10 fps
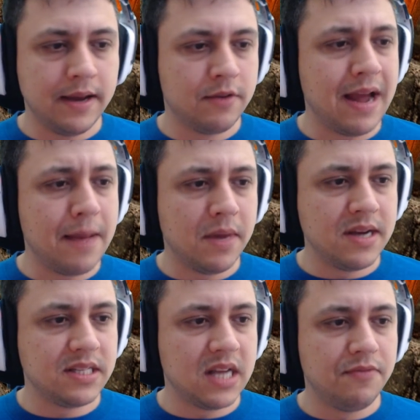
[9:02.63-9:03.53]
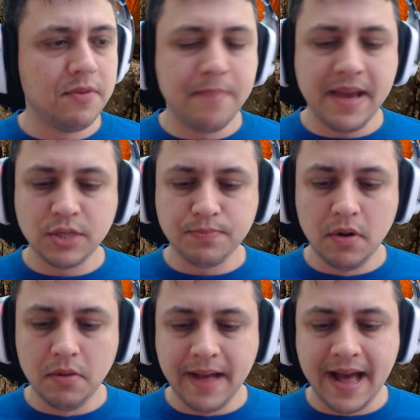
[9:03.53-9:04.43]
grabbed myself a
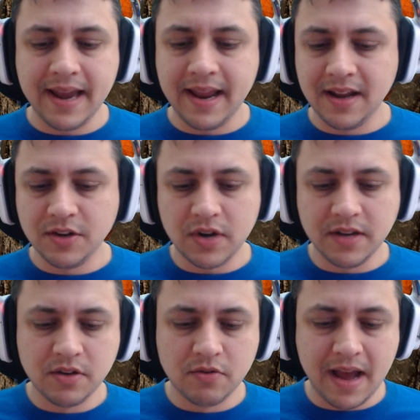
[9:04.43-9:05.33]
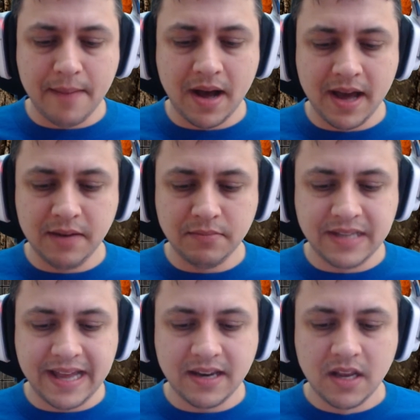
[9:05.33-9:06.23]
baseball bat and I tried to grab items
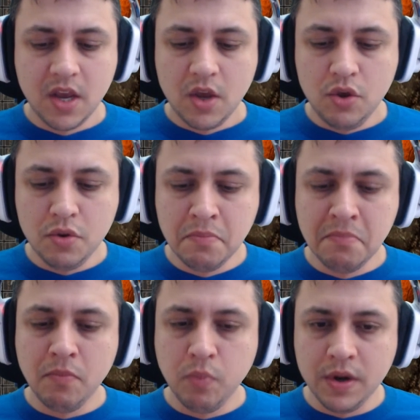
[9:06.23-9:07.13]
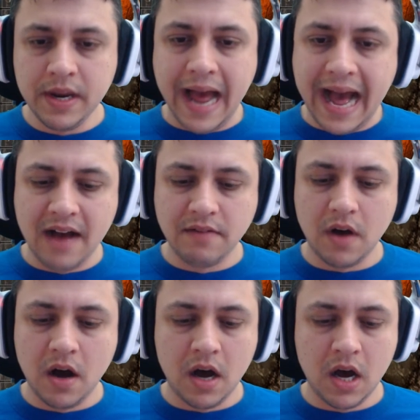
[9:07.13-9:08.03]
that you would have
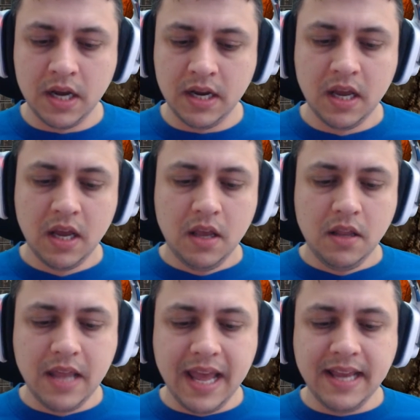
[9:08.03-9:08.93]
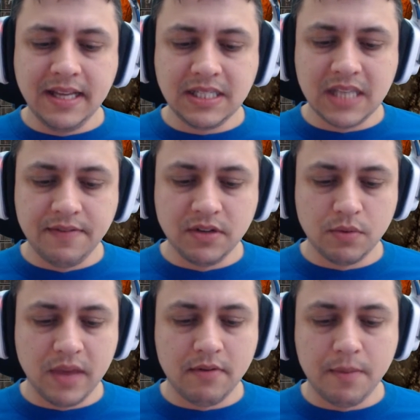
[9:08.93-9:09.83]
on day 7. So
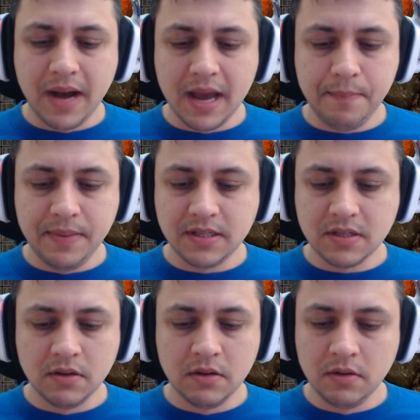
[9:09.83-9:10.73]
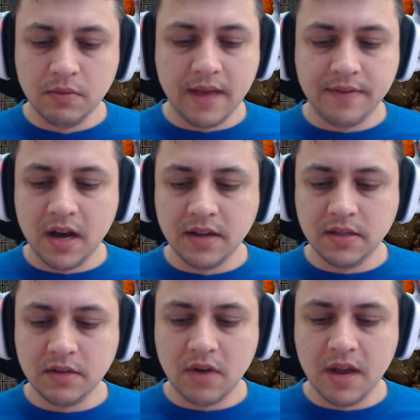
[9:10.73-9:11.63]
we have a pipe pistol, we have a
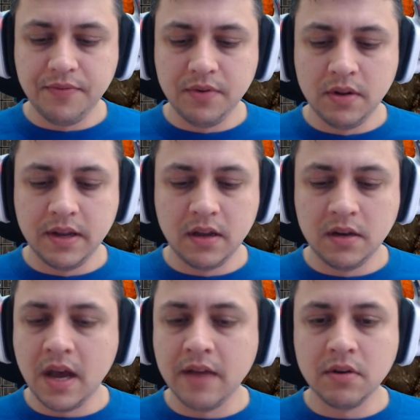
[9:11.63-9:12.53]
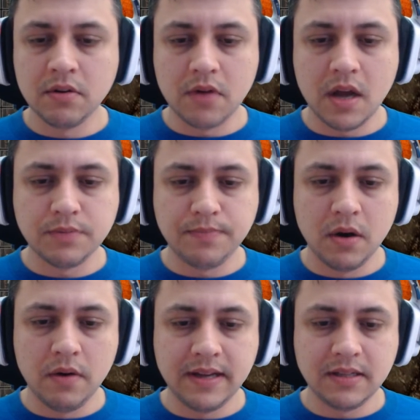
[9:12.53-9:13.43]
hunting rifle and an iron
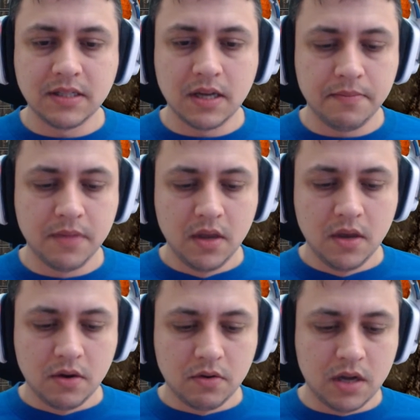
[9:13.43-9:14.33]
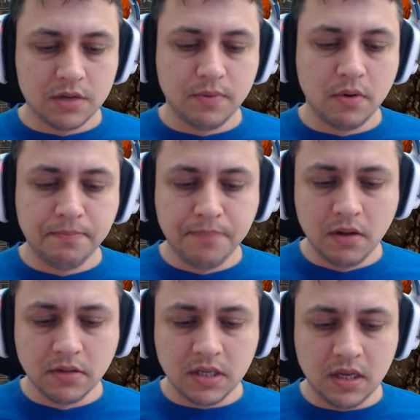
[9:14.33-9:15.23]
crossbow and some crossbow
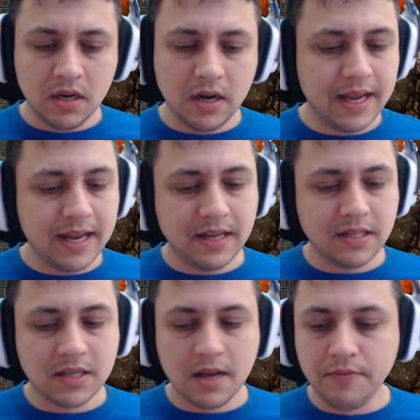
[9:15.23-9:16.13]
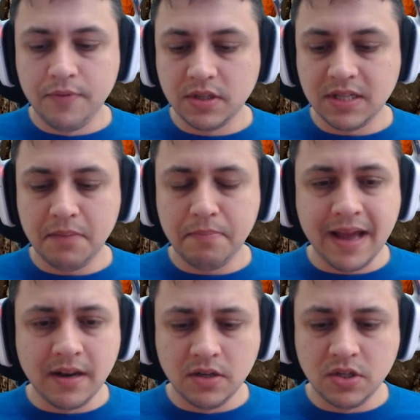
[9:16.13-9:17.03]
bolts here and some first aid
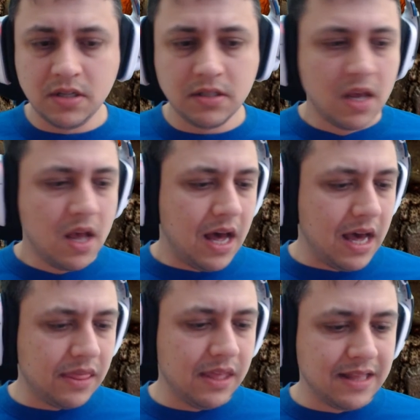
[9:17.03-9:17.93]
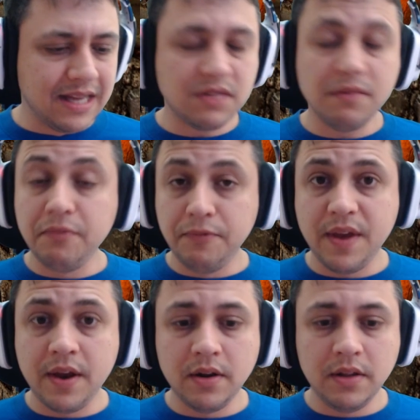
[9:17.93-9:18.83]
bandages. I think it's
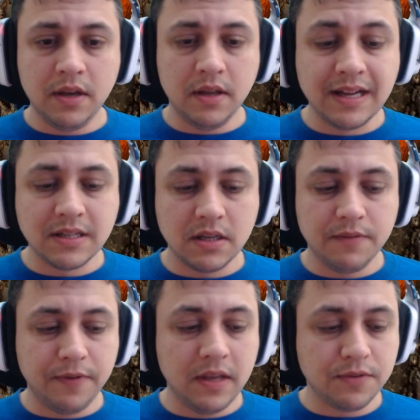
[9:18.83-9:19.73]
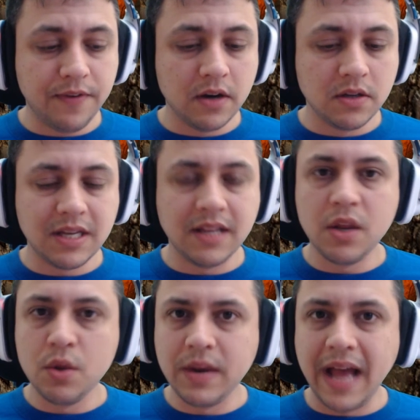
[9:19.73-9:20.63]
fair to say
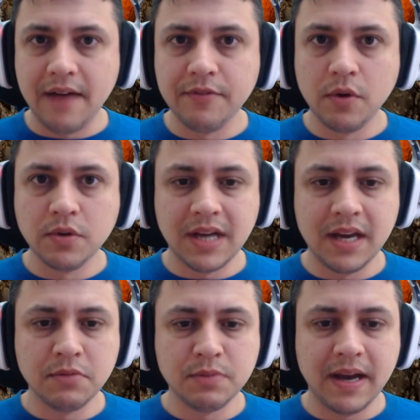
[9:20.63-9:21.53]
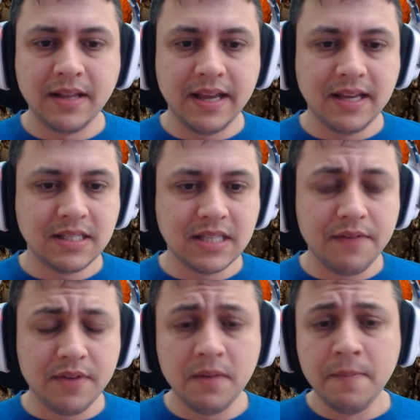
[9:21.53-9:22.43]
that you would have those items by day
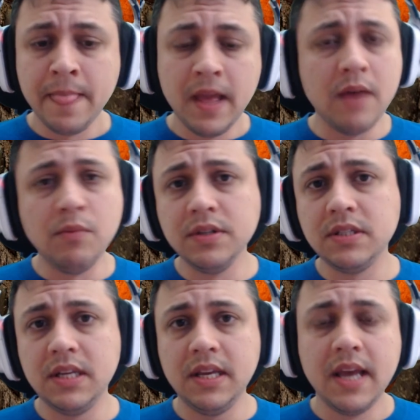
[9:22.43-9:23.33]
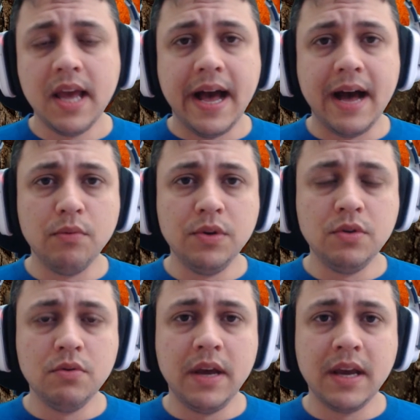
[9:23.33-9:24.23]
7, and we'll see how we
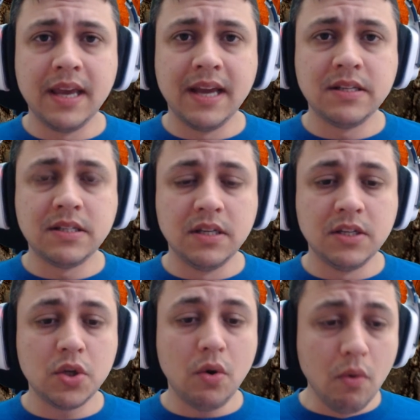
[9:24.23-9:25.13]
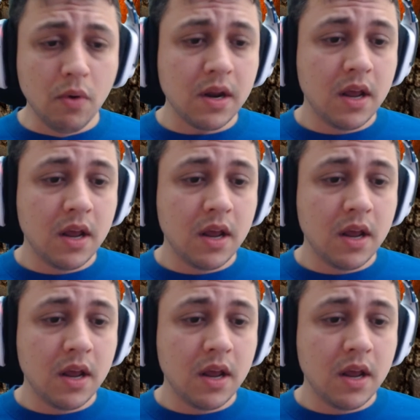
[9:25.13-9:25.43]
do against this Horde.